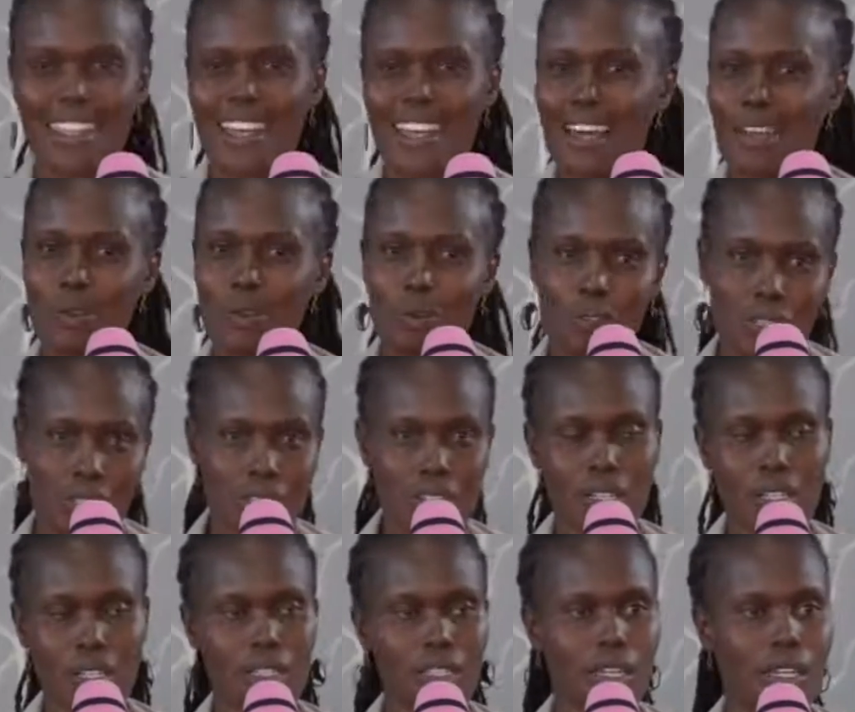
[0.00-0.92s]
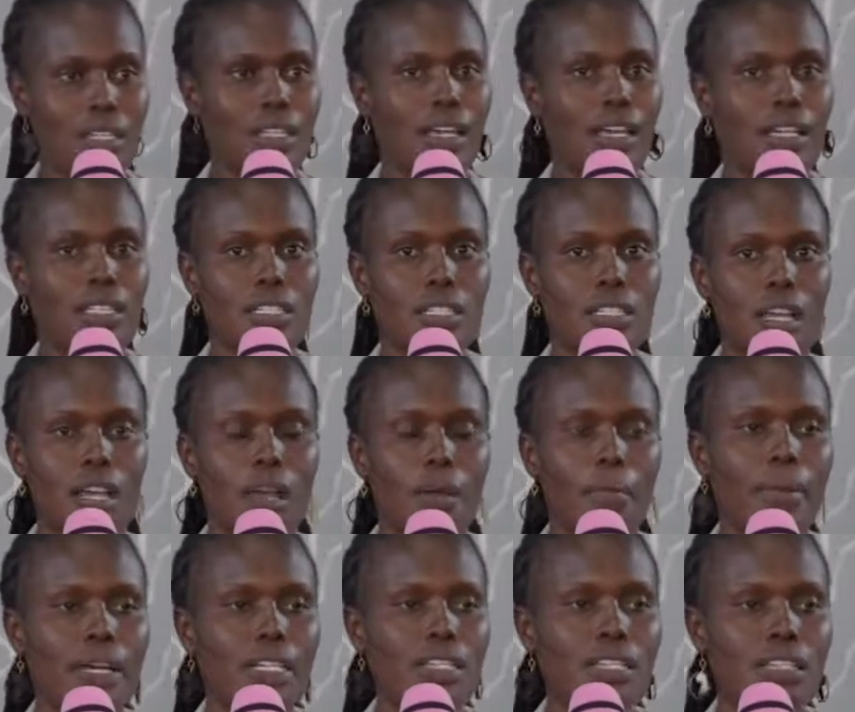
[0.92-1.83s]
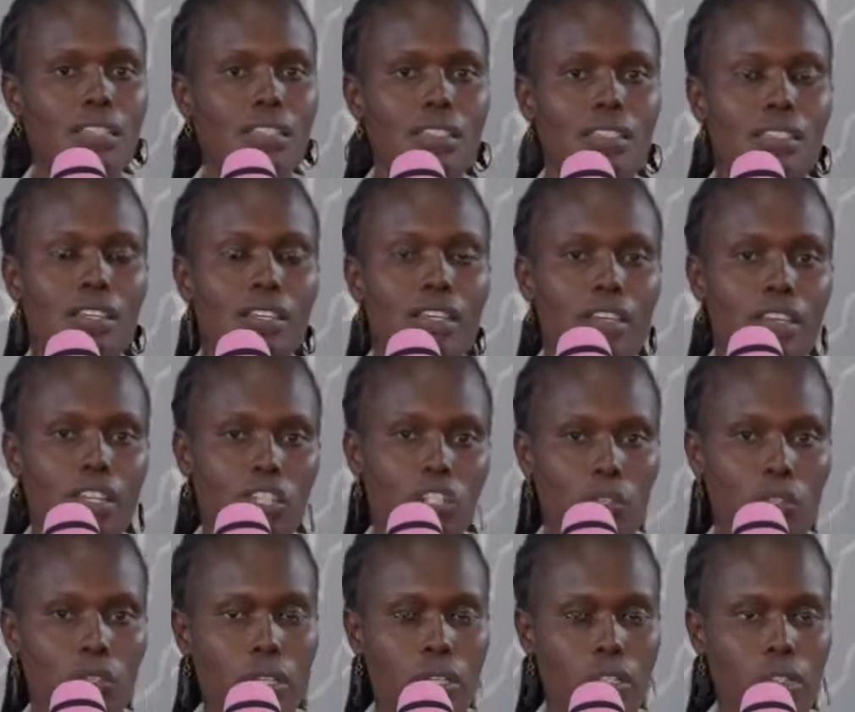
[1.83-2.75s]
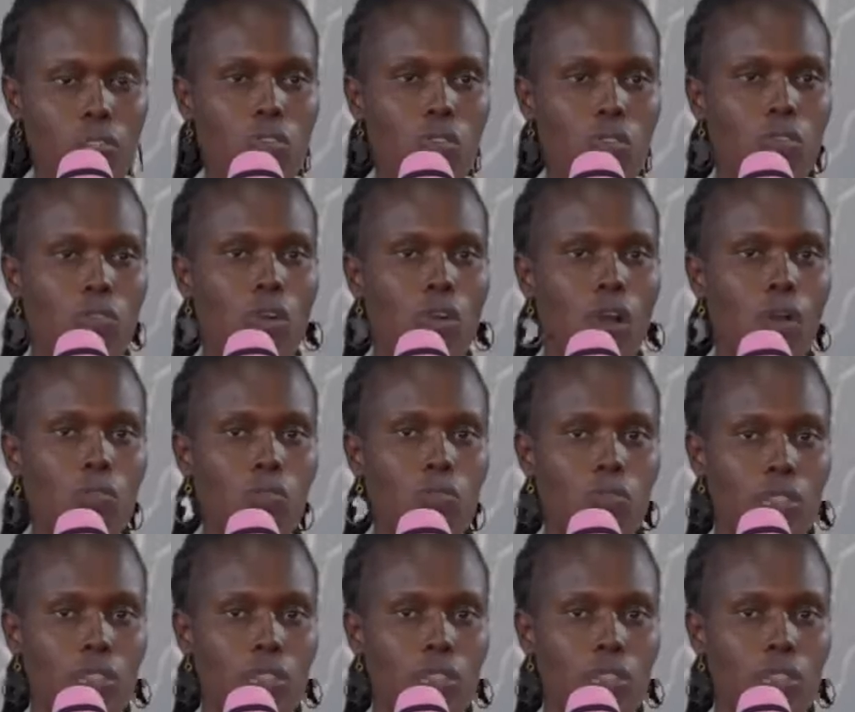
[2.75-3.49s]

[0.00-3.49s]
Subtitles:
There are no strings attached. But this generation does not know how to